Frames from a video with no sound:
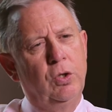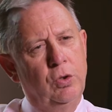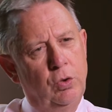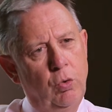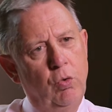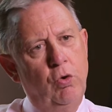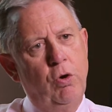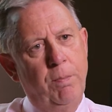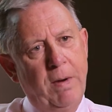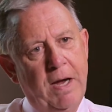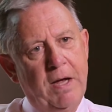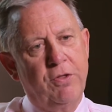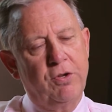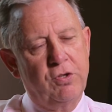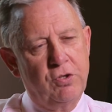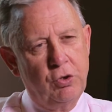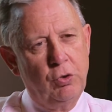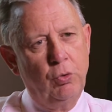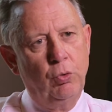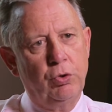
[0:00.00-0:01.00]
talk about the
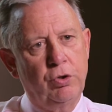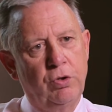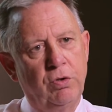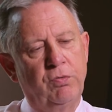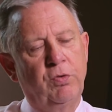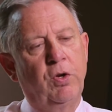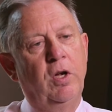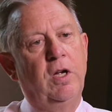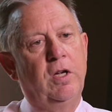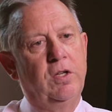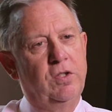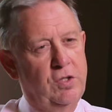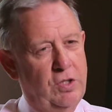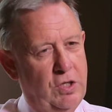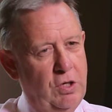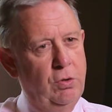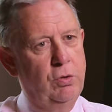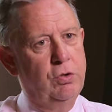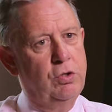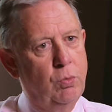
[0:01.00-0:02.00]
sort of
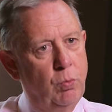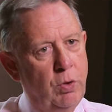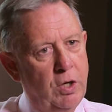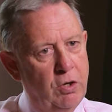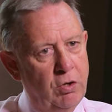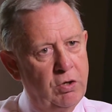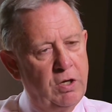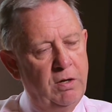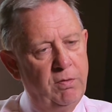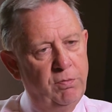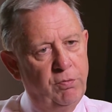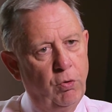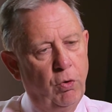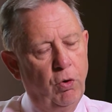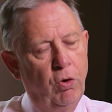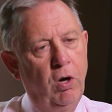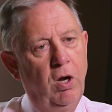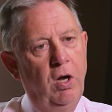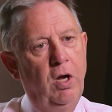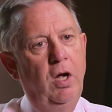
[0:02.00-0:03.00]
skills that we're looking
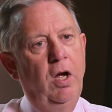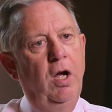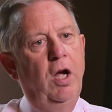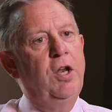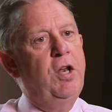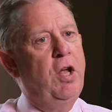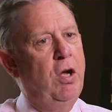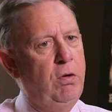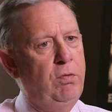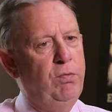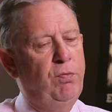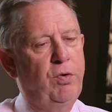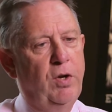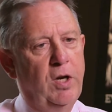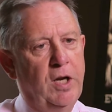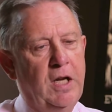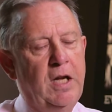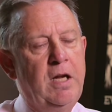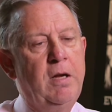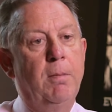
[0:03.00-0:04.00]
for, and
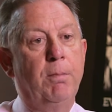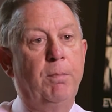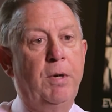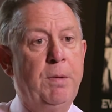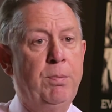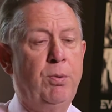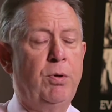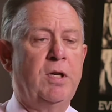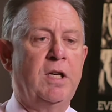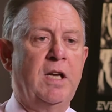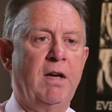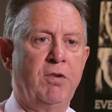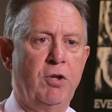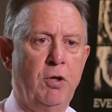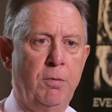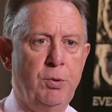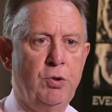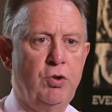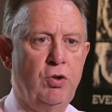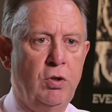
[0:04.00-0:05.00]
hopefully people can have an
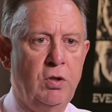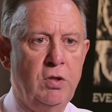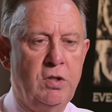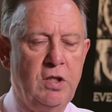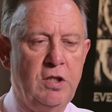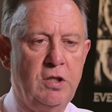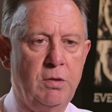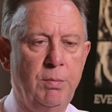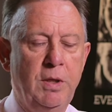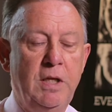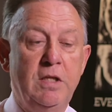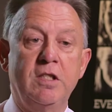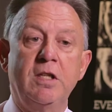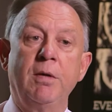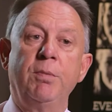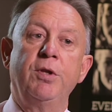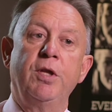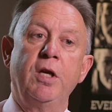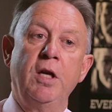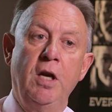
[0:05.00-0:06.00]
opportunity to meet
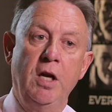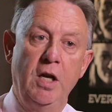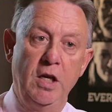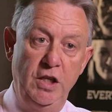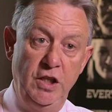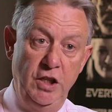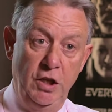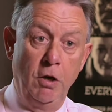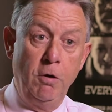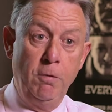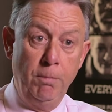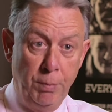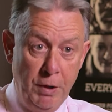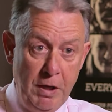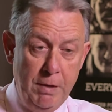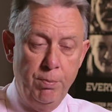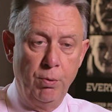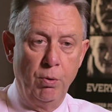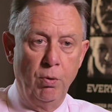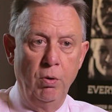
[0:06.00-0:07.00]
some of the young
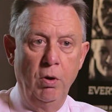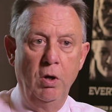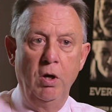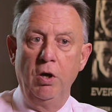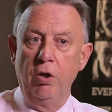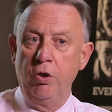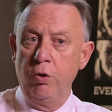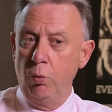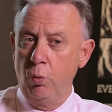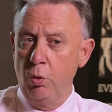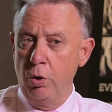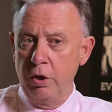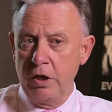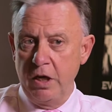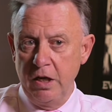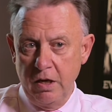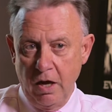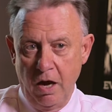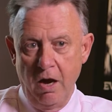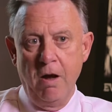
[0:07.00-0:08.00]
people that
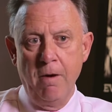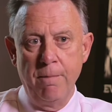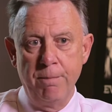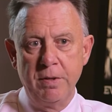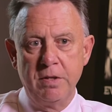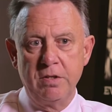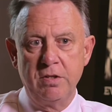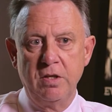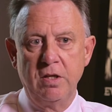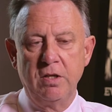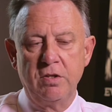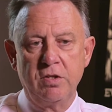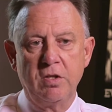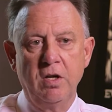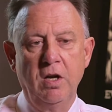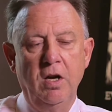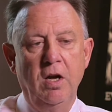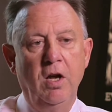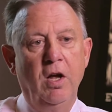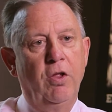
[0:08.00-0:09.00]
work in our business
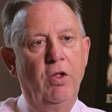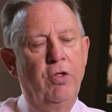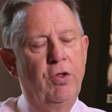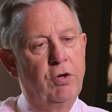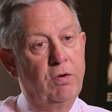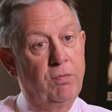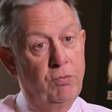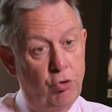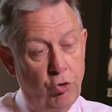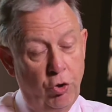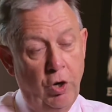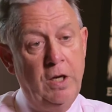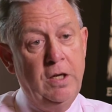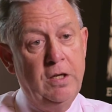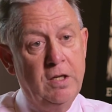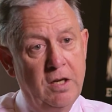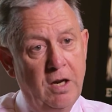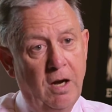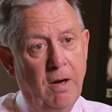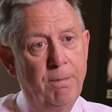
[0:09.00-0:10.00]
that have
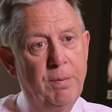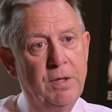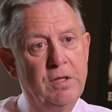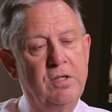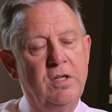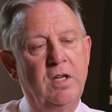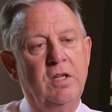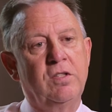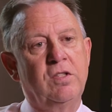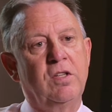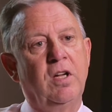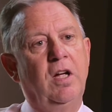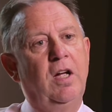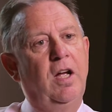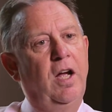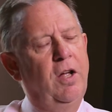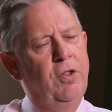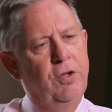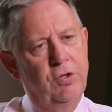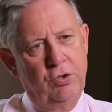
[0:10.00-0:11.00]
trained in our business
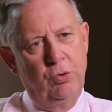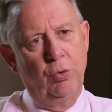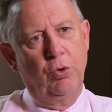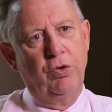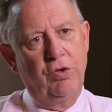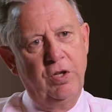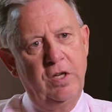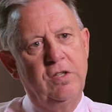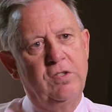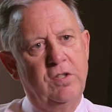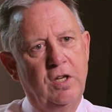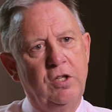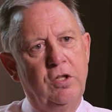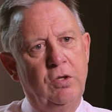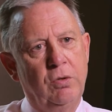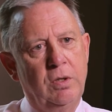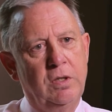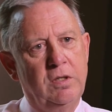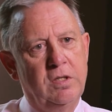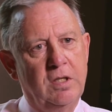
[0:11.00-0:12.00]
and the sort of things they're
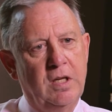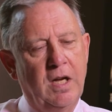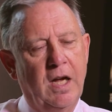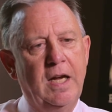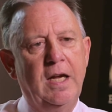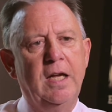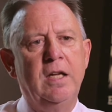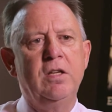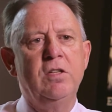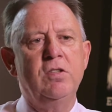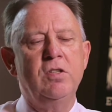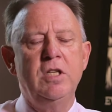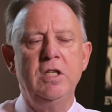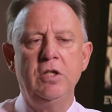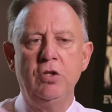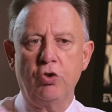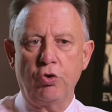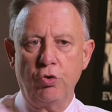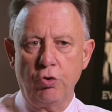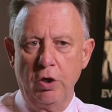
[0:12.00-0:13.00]
doing today. It is an
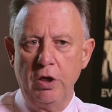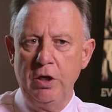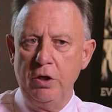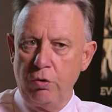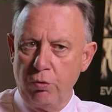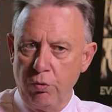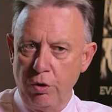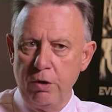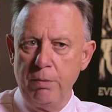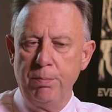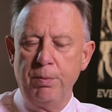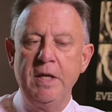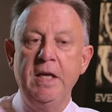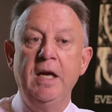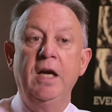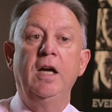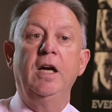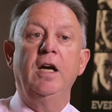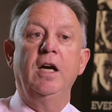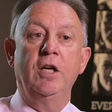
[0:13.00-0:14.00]

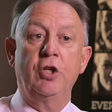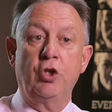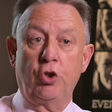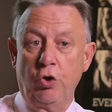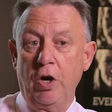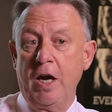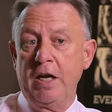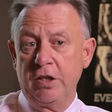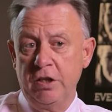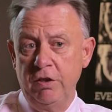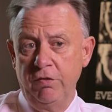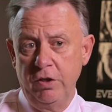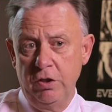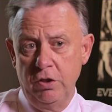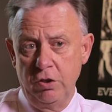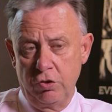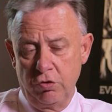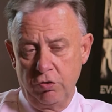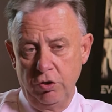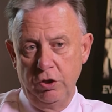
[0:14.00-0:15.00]
incredibly attractive
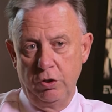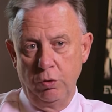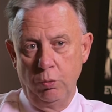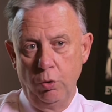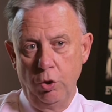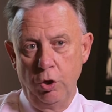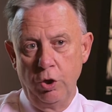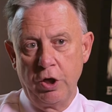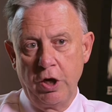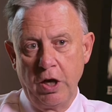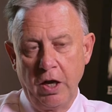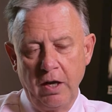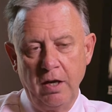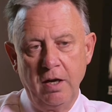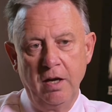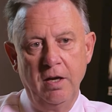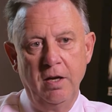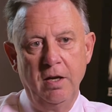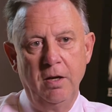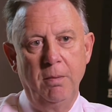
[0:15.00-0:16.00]
industry to work in,
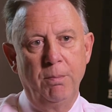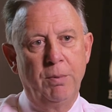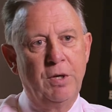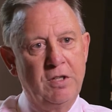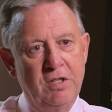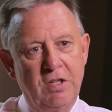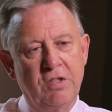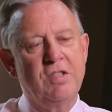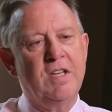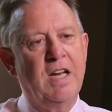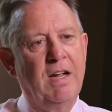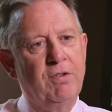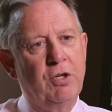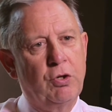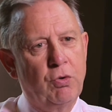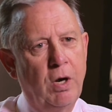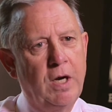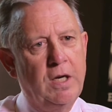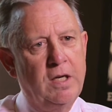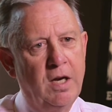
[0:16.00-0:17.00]
but it doesn't have a
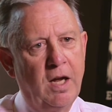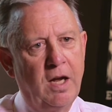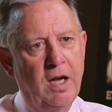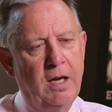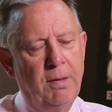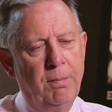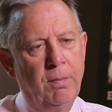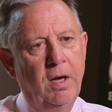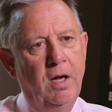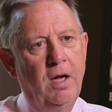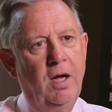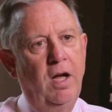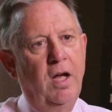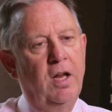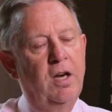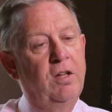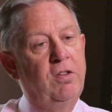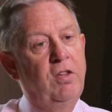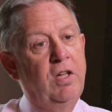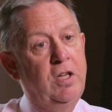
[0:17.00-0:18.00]
great name.
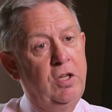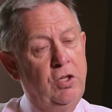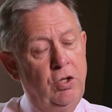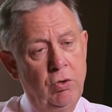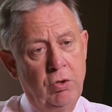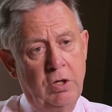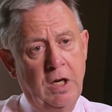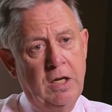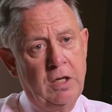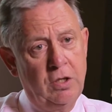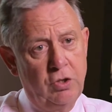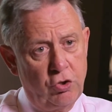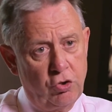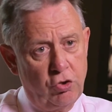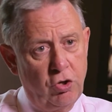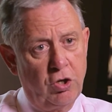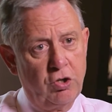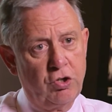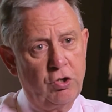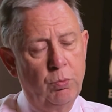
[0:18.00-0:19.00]
And I think at UK
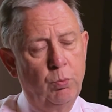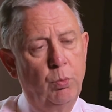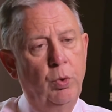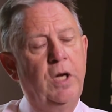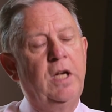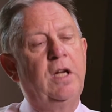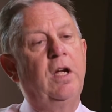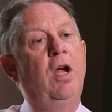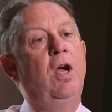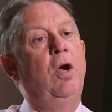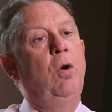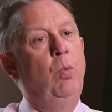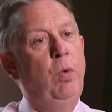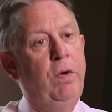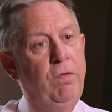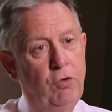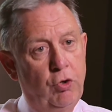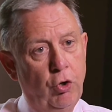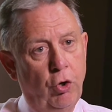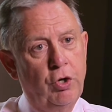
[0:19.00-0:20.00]
Construction Week,
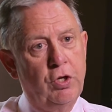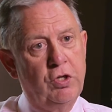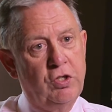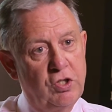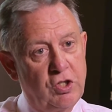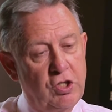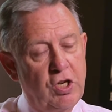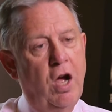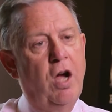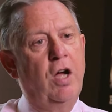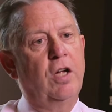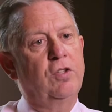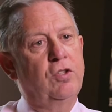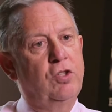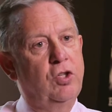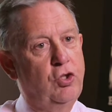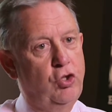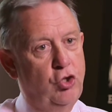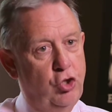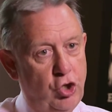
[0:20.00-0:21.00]
we've got to start
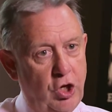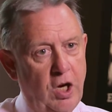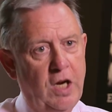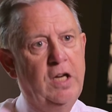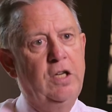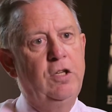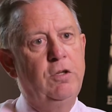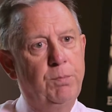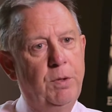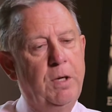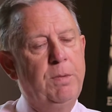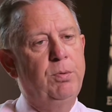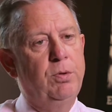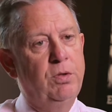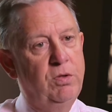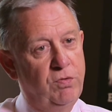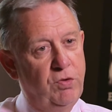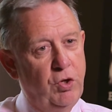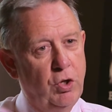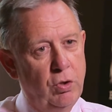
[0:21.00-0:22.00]
to change
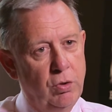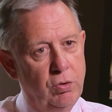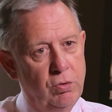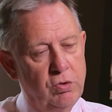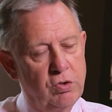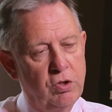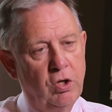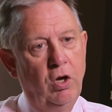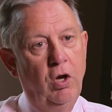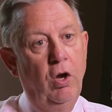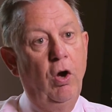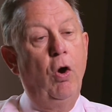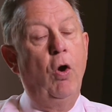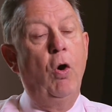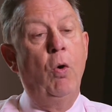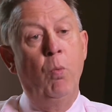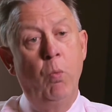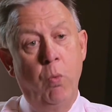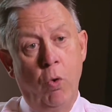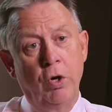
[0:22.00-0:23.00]
people's views
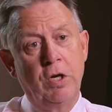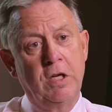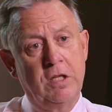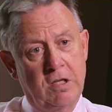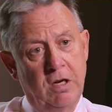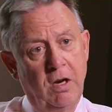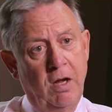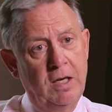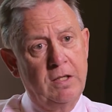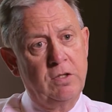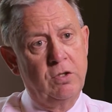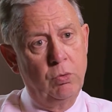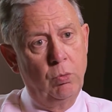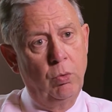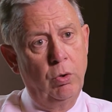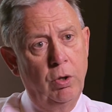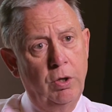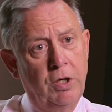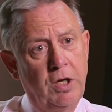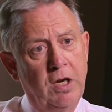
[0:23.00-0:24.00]
on what it's like to
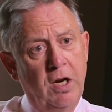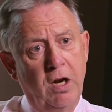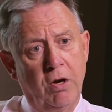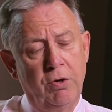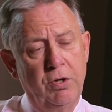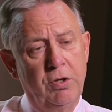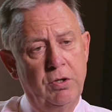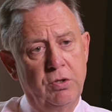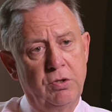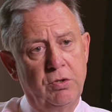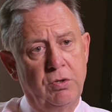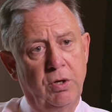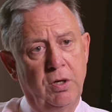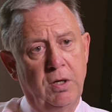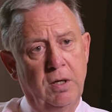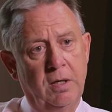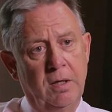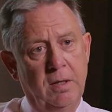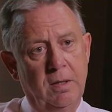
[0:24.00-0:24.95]
work in our industry.